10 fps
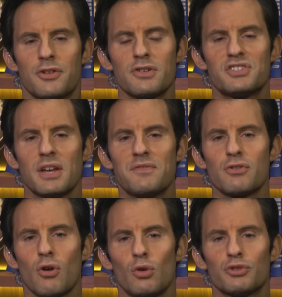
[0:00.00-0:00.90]

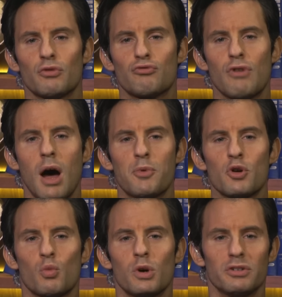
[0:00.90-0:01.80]
thirty-seven-year-old
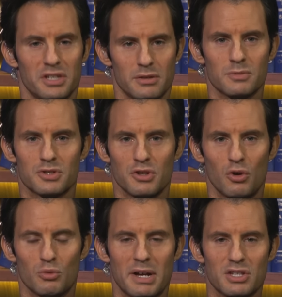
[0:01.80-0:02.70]
Robert Williams,
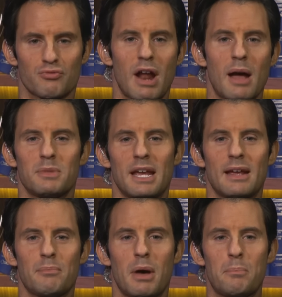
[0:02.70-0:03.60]
known by his rap
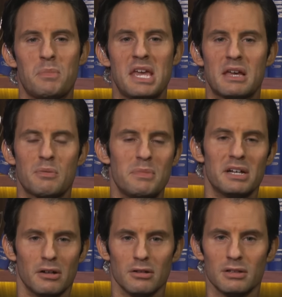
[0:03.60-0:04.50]
name Meek
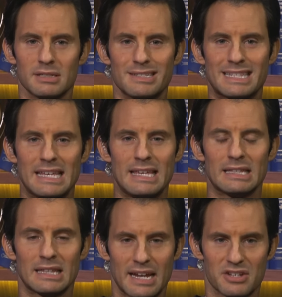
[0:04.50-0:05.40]
Mill, is
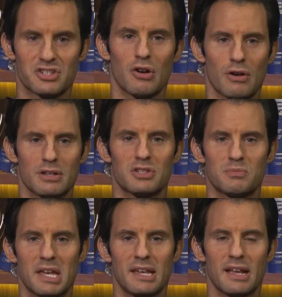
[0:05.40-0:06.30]
the latest
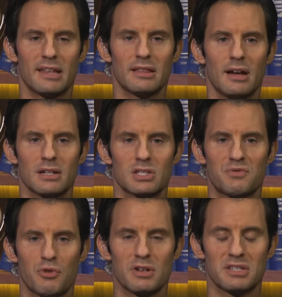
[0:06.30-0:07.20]
artist making headlines
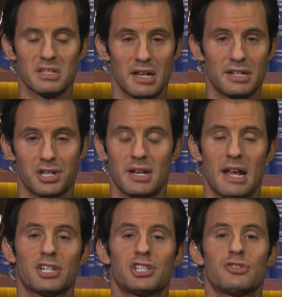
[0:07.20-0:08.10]
for his alleged
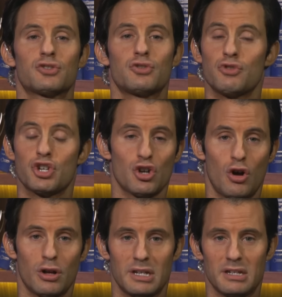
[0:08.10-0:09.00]
connections to
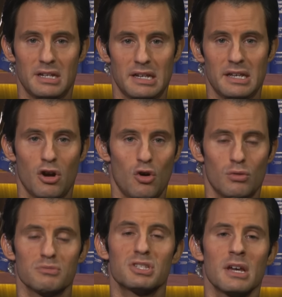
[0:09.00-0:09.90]
Sean Diddy
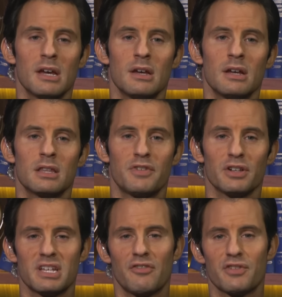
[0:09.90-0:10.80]
Combs. The
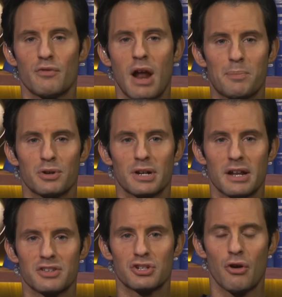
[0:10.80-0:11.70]
Philadelphia rapper got his